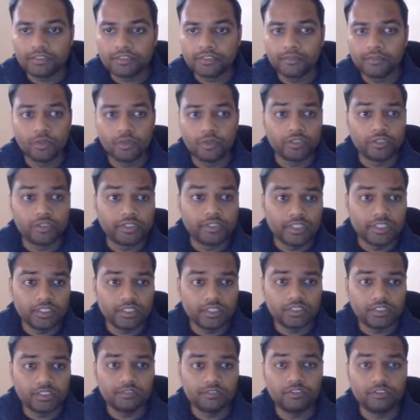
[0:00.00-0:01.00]

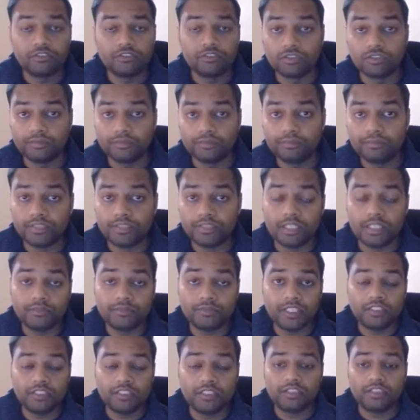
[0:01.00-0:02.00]
policies, if you want to type
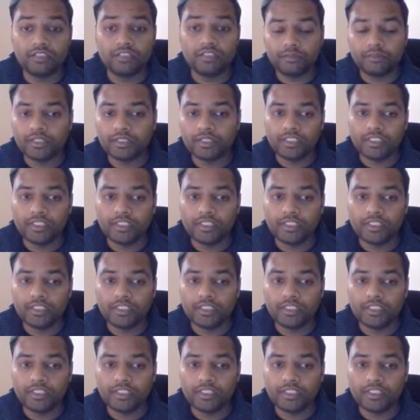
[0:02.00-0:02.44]
that in, I mean,